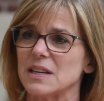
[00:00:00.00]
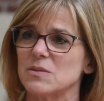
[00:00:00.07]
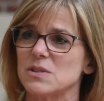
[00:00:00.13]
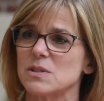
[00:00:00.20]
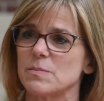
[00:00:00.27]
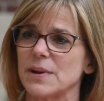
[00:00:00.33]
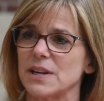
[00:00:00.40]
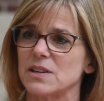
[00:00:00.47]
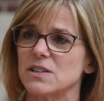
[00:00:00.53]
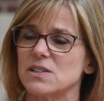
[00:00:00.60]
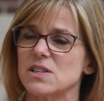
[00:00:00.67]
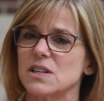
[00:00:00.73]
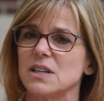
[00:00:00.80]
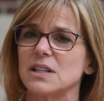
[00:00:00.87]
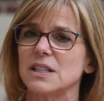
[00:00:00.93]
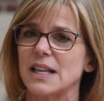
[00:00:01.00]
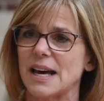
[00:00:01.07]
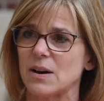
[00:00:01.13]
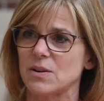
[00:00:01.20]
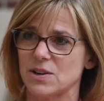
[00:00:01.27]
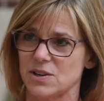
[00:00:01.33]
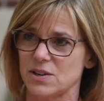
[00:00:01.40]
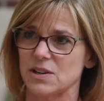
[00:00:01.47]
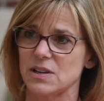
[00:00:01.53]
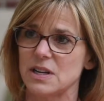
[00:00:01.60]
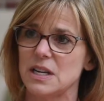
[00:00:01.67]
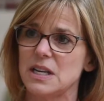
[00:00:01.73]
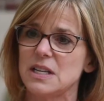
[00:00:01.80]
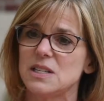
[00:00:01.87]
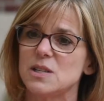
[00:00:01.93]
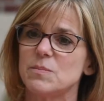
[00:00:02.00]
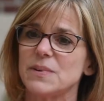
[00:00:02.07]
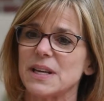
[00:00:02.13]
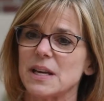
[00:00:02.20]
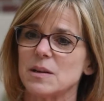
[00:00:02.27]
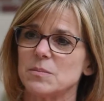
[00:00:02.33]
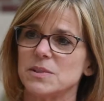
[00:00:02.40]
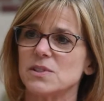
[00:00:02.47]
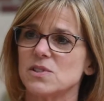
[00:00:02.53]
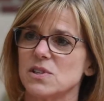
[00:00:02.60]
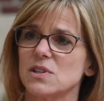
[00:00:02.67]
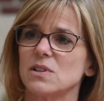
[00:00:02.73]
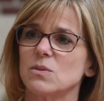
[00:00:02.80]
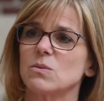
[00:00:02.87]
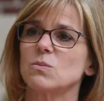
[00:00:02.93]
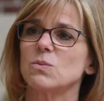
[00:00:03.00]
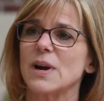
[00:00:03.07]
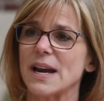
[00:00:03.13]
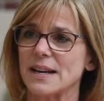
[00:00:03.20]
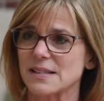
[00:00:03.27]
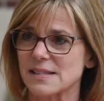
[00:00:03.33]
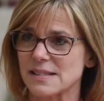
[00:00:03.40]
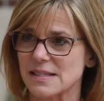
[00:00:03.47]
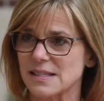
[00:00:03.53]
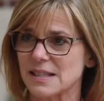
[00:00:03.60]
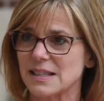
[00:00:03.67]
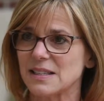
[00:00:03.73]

It was better to allow her to be able to rest.